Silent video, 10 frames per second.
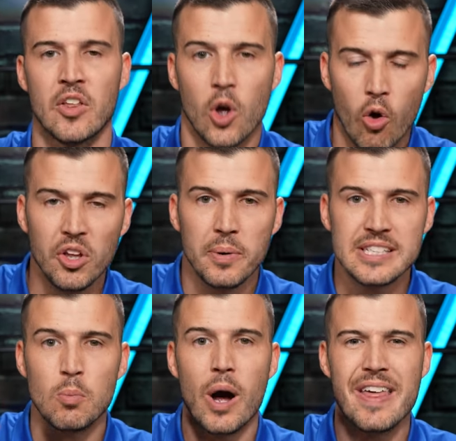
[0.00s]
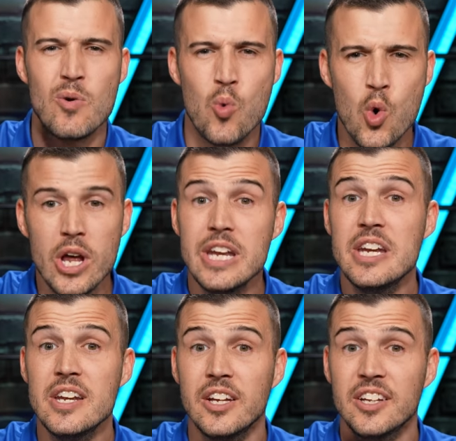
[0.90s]
The only reason why they
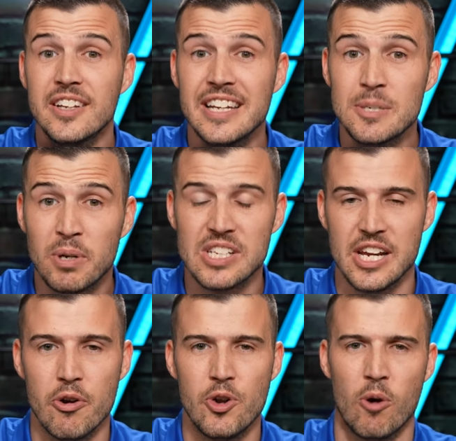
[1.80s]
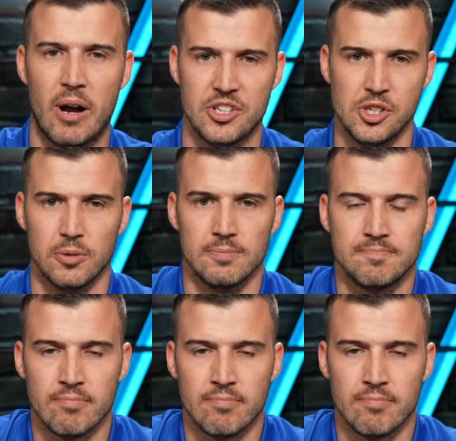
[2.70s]
wouldn't is because they don't know about you.